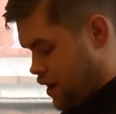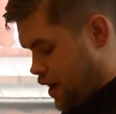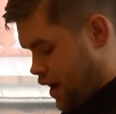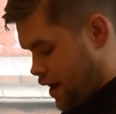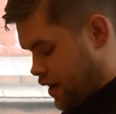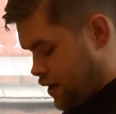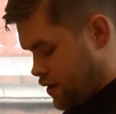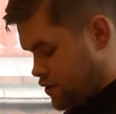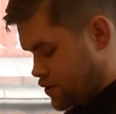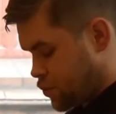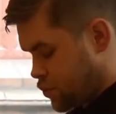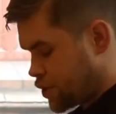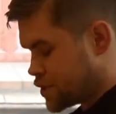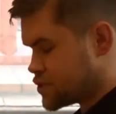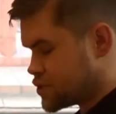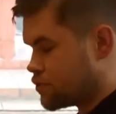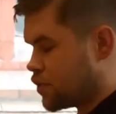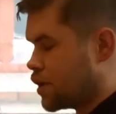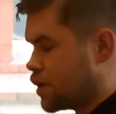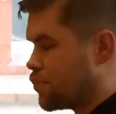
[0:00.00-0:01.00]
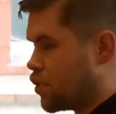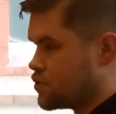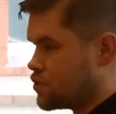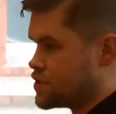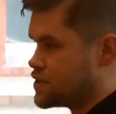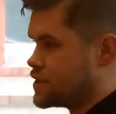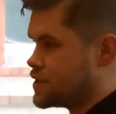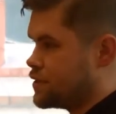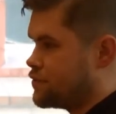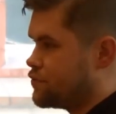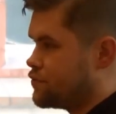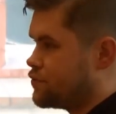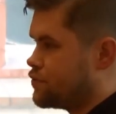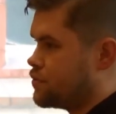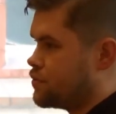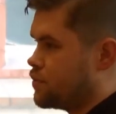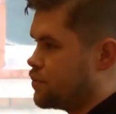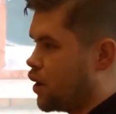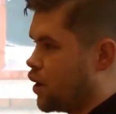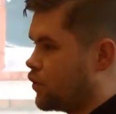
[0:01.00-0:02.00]
And I wanted to write a positive
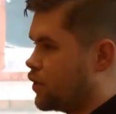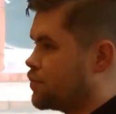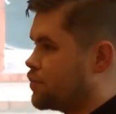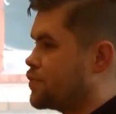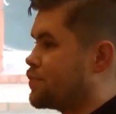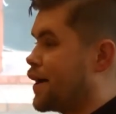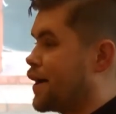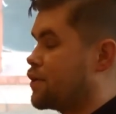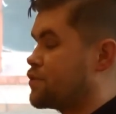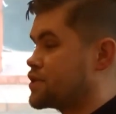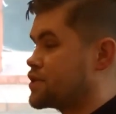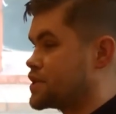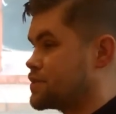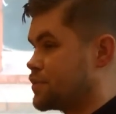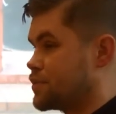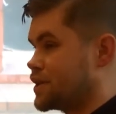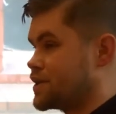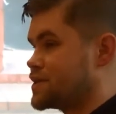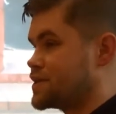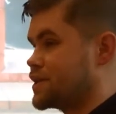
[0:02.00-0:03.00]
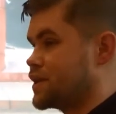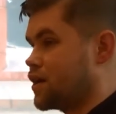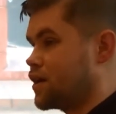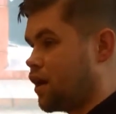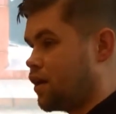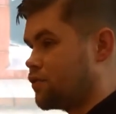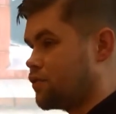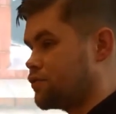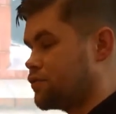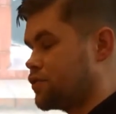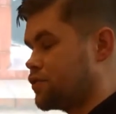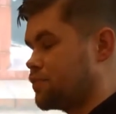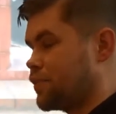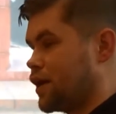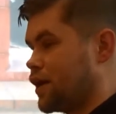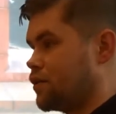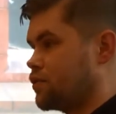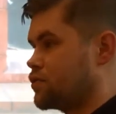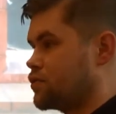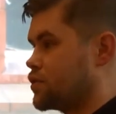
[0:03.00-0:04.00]
poem about disability and love,
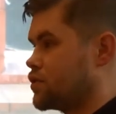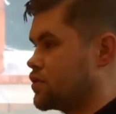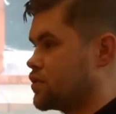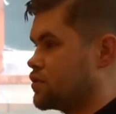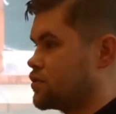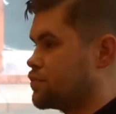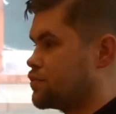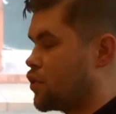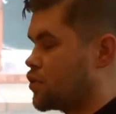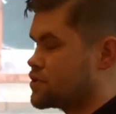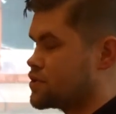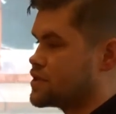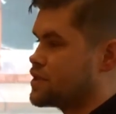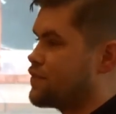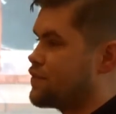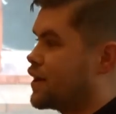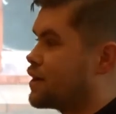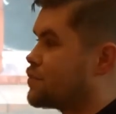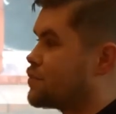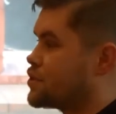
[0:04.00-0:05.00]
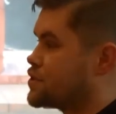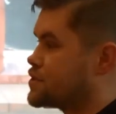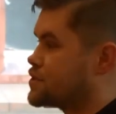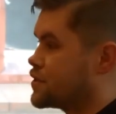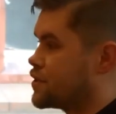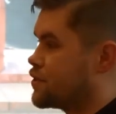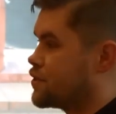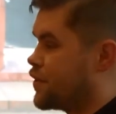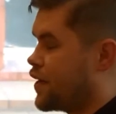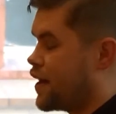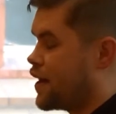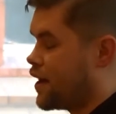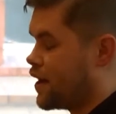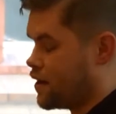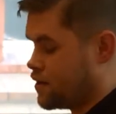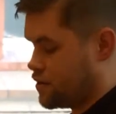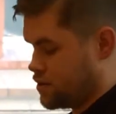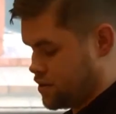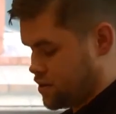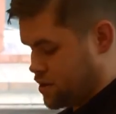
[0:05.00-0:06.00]
about the positive elements that are
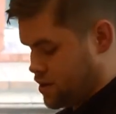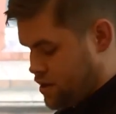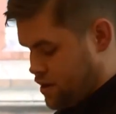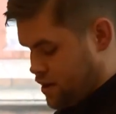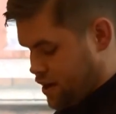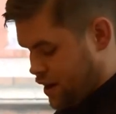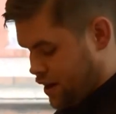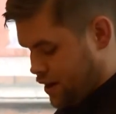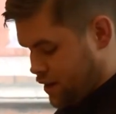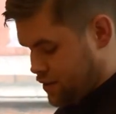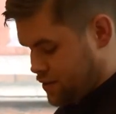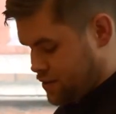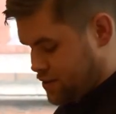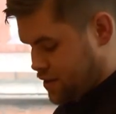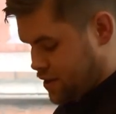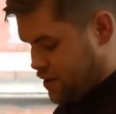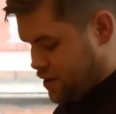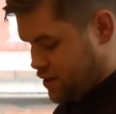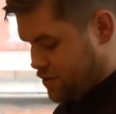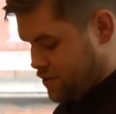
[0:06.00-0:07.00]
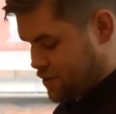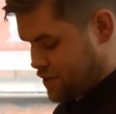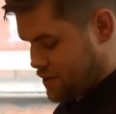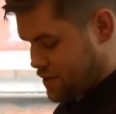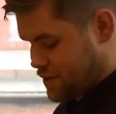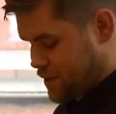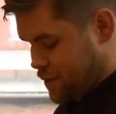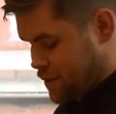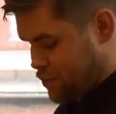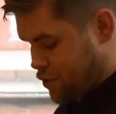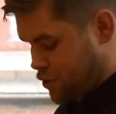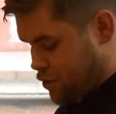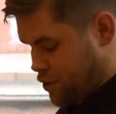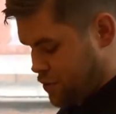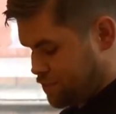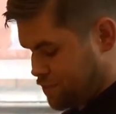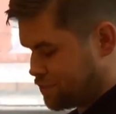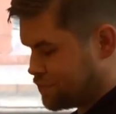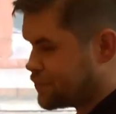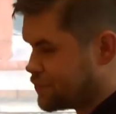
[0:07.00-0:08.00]
there. And this is that
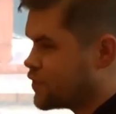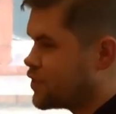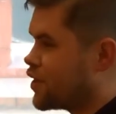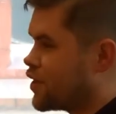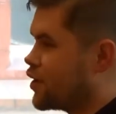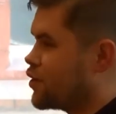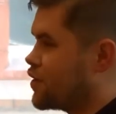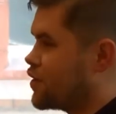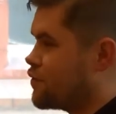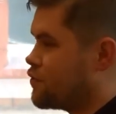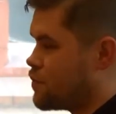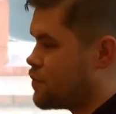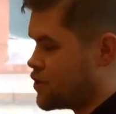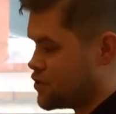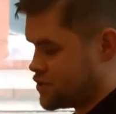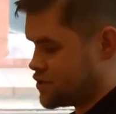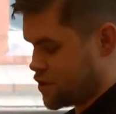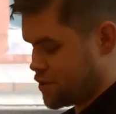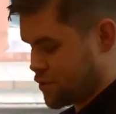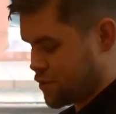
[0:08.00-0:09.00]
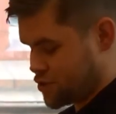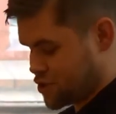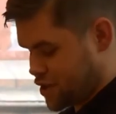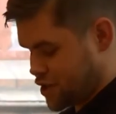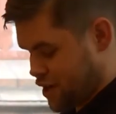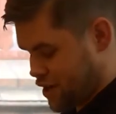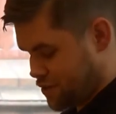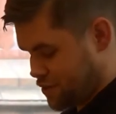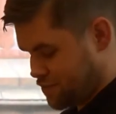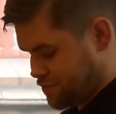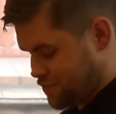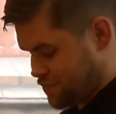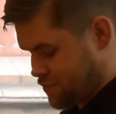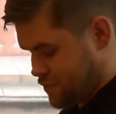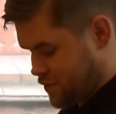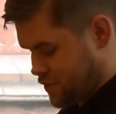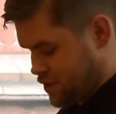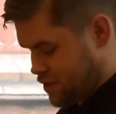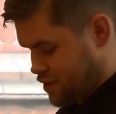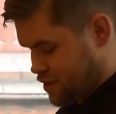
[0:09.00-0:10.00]
poem. Thank you so much again.
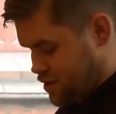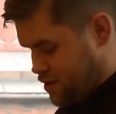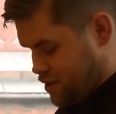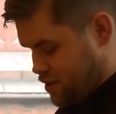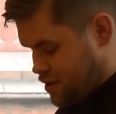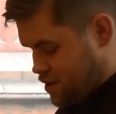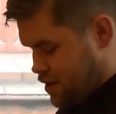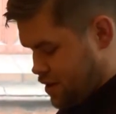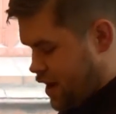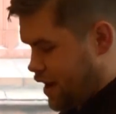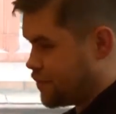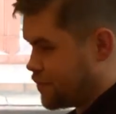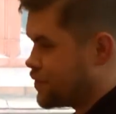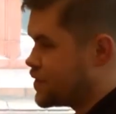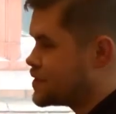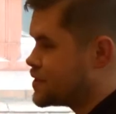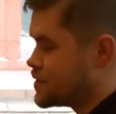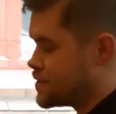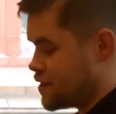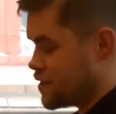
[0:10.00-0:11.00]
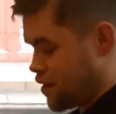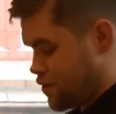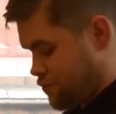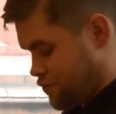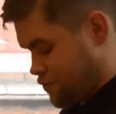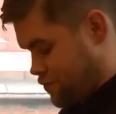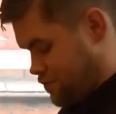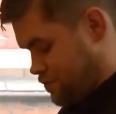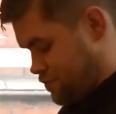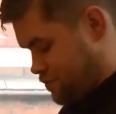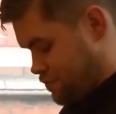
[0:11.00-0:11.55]
And this is love.